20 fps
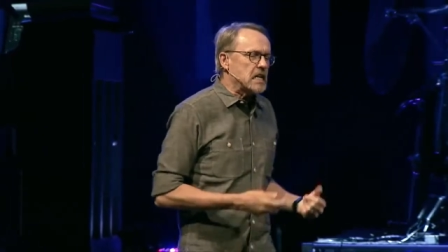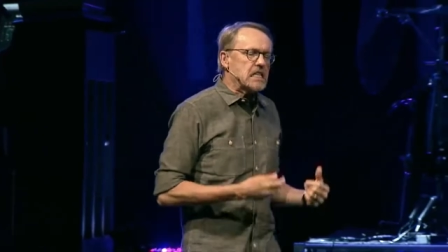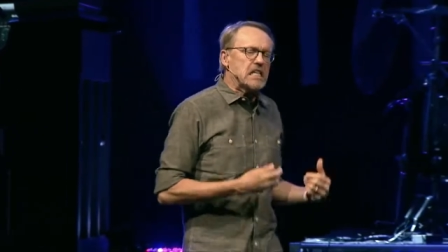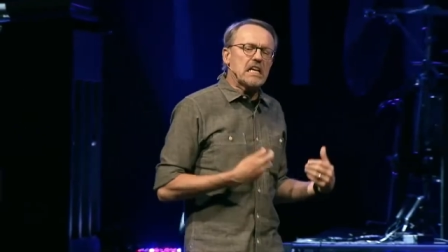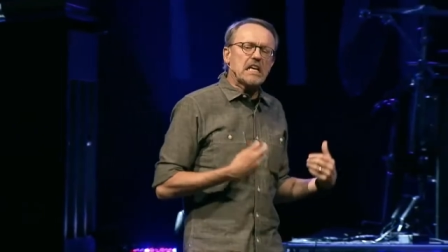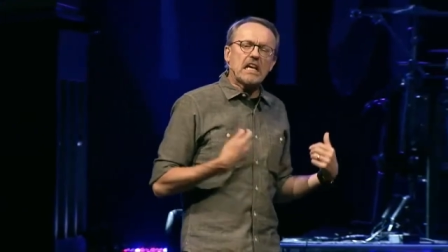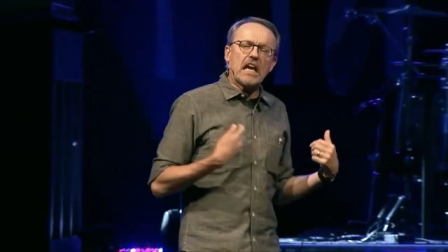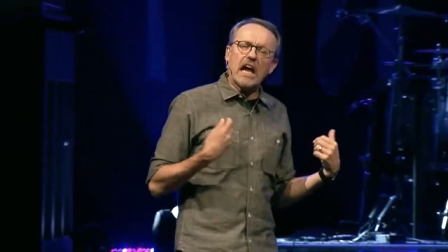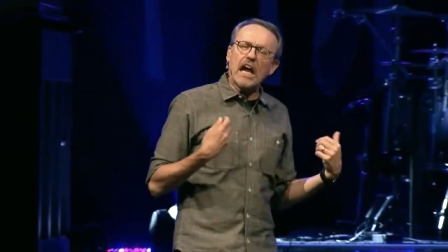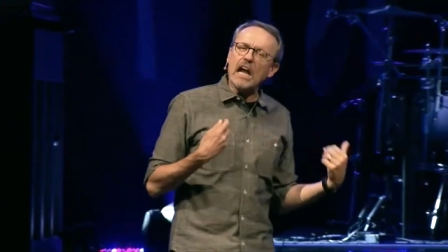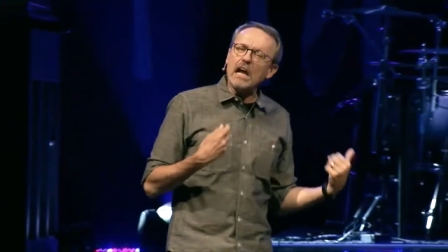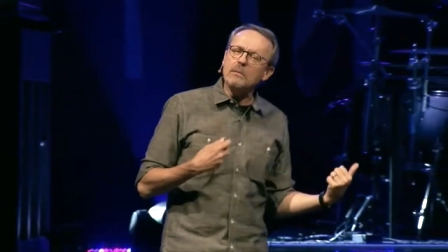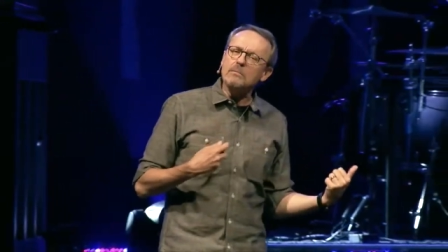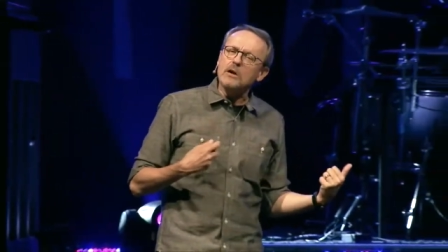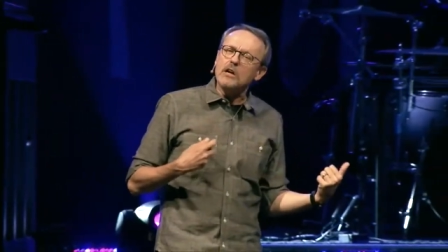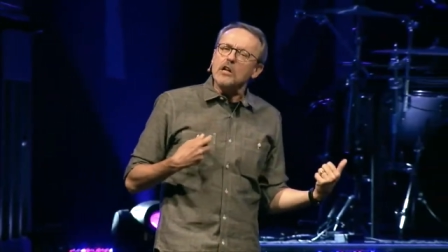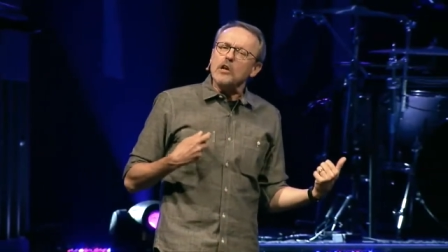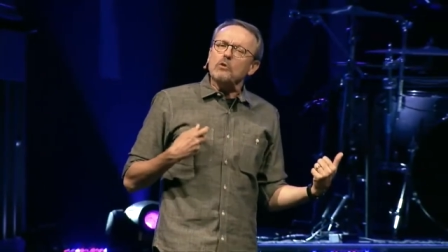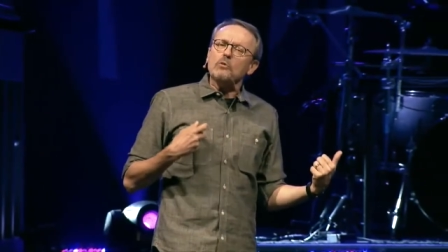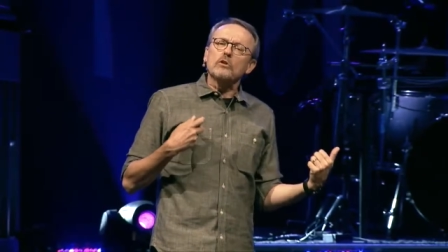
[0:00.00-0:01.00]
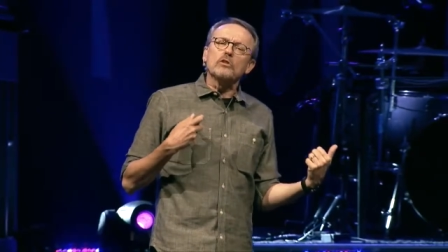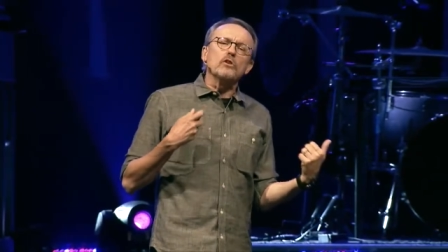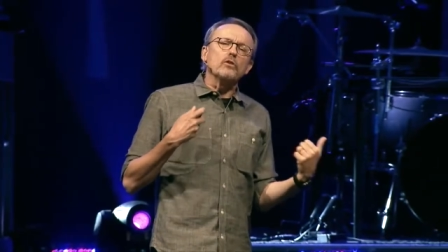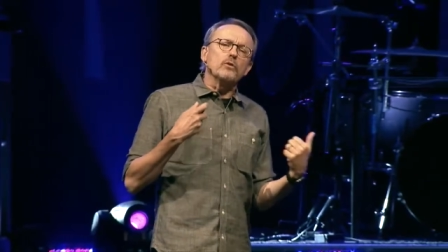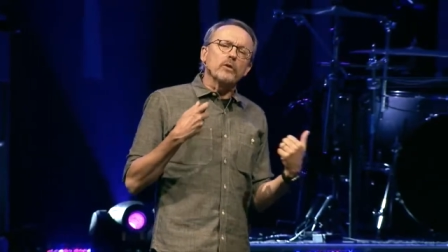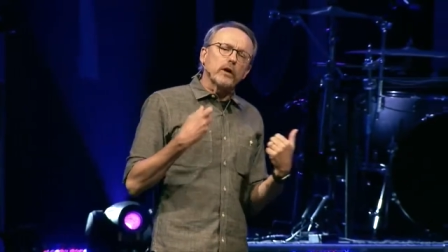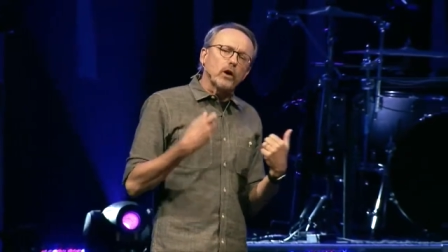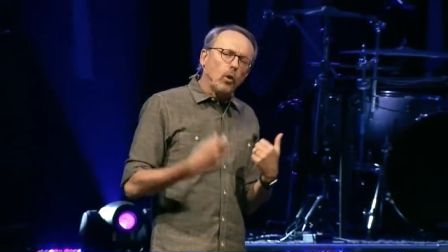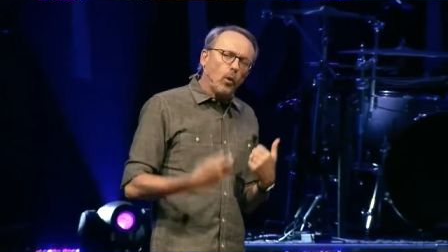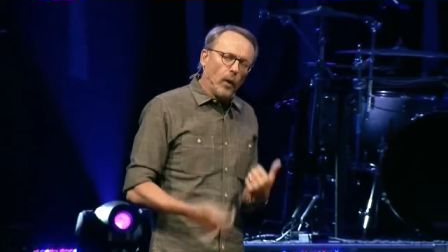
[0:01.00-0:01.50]
and they came with a
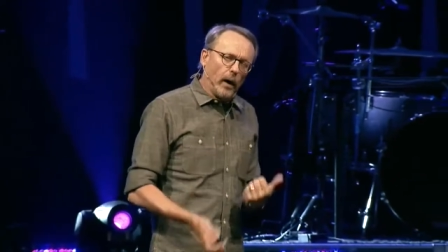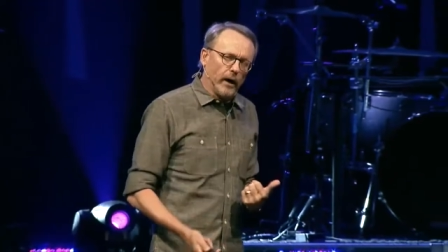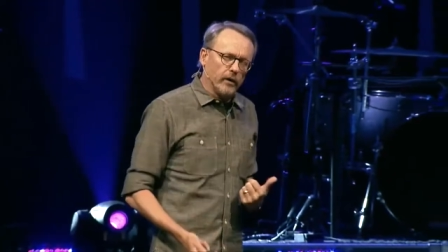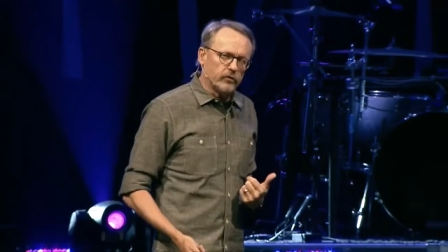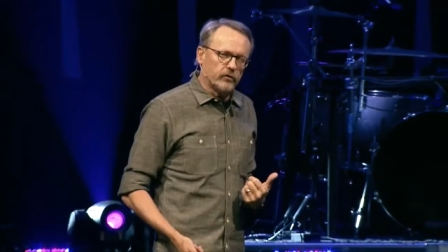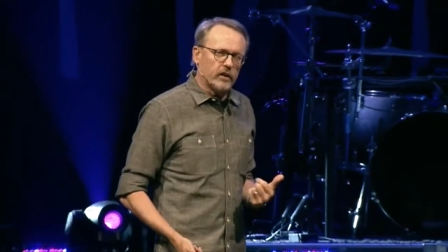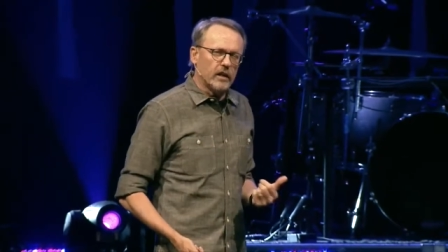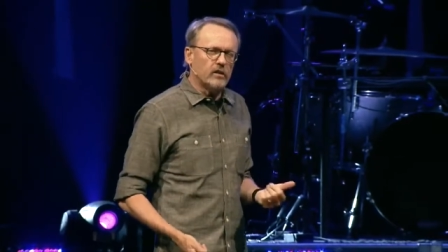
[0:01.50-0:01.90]
request.